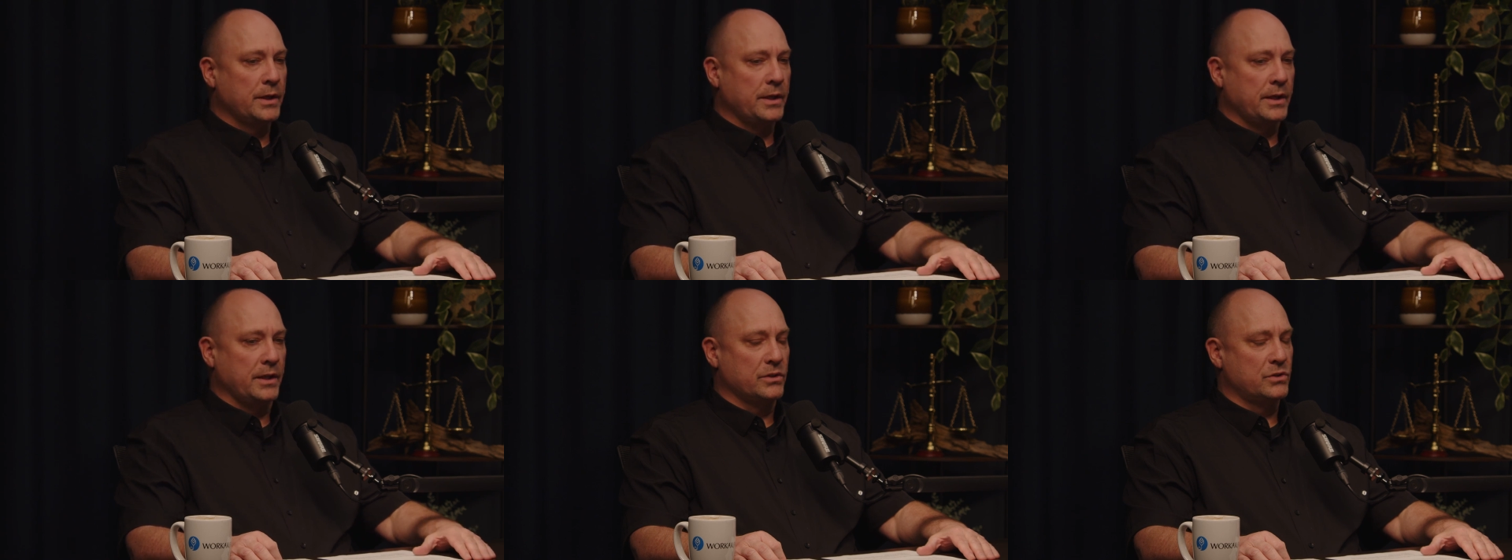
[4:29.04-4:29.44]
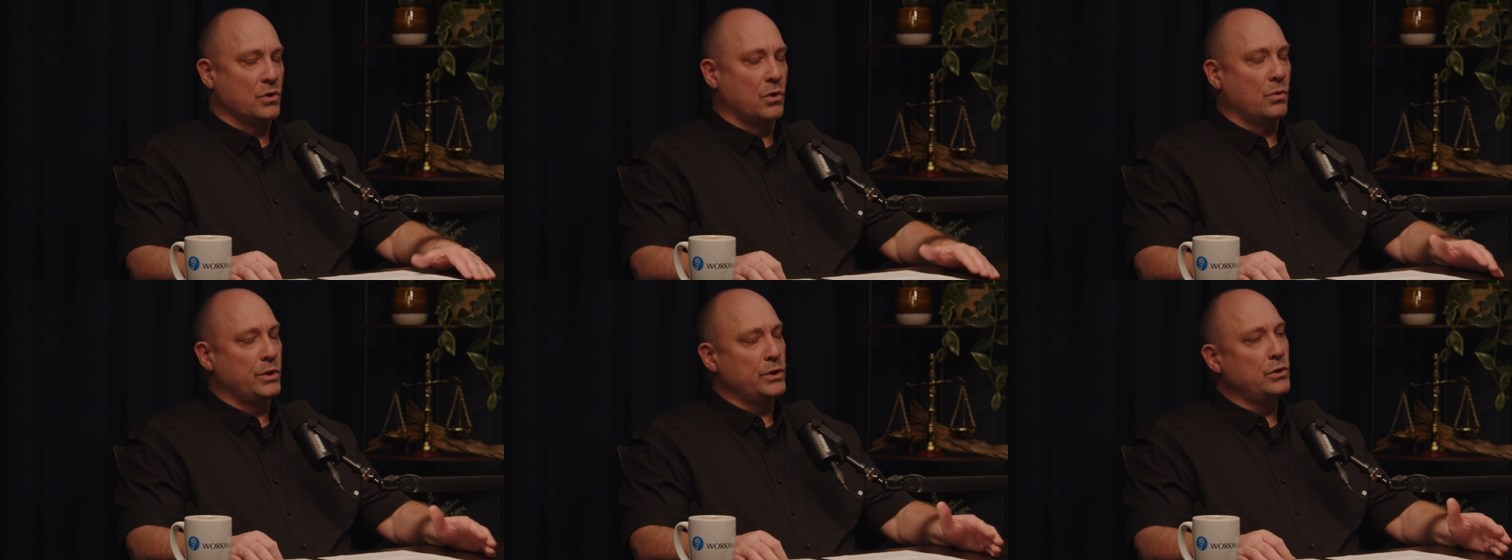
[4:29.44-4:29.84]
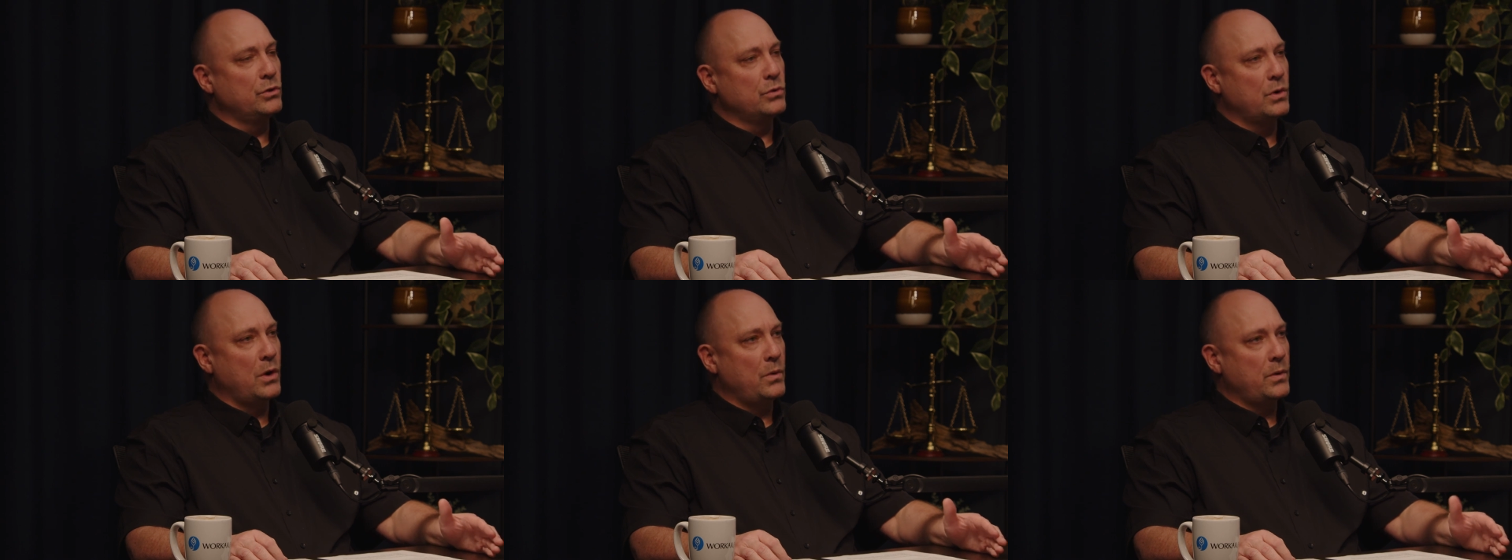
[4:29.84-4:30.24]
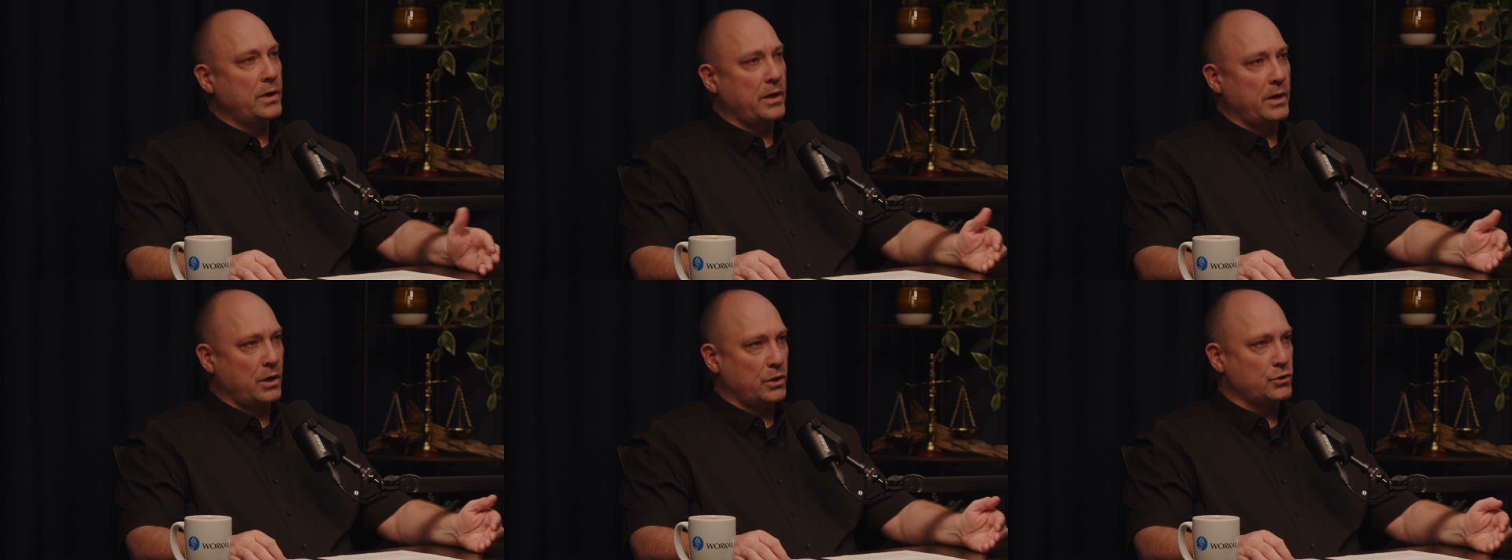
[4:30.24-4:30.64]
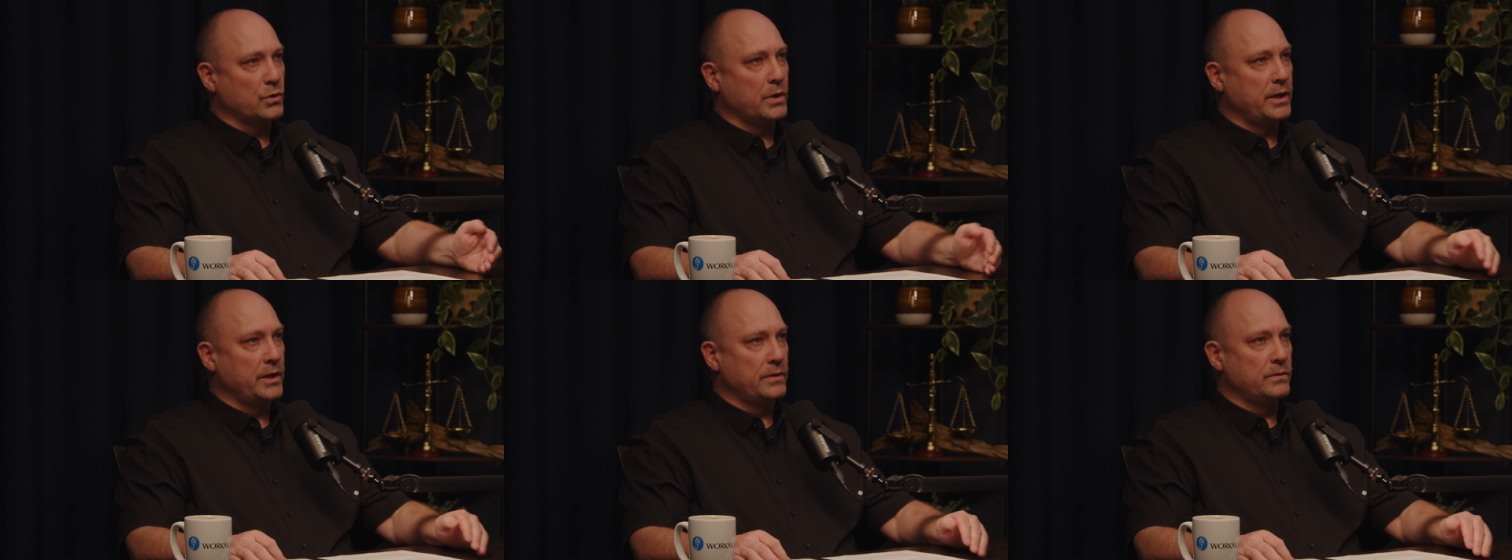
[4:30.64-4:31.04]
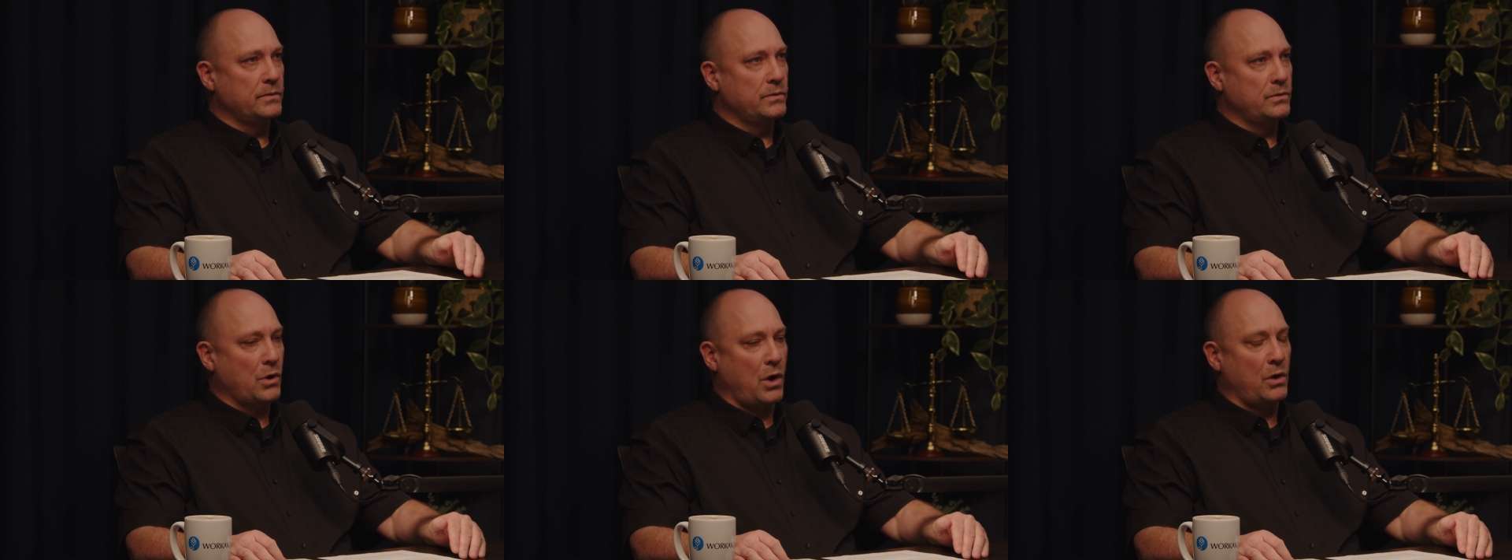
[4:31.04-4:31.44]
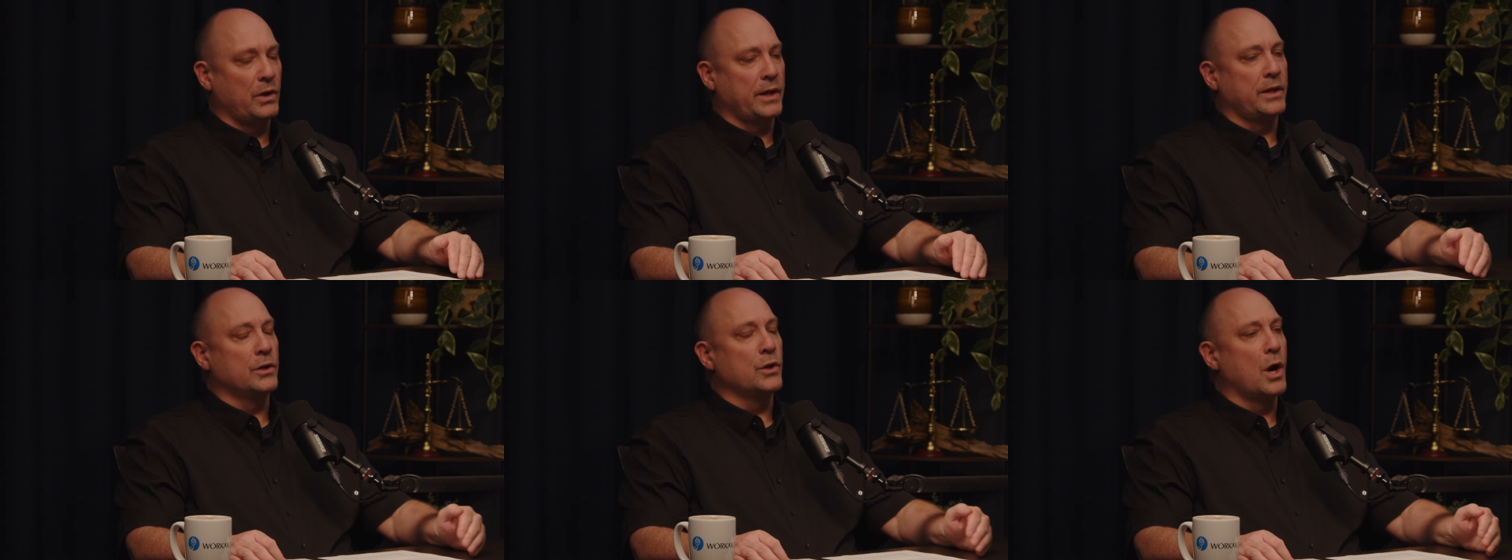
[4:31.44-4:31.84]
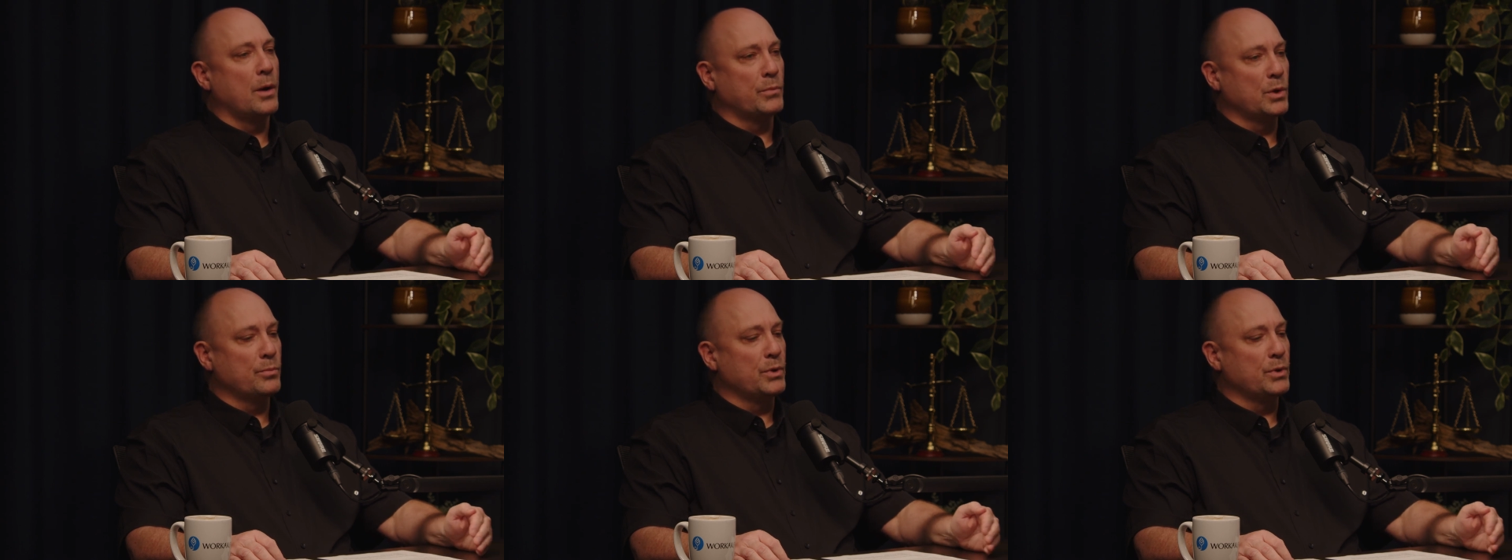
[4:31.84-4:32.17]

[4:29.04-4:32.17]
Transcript: And so when you are treated not like a number,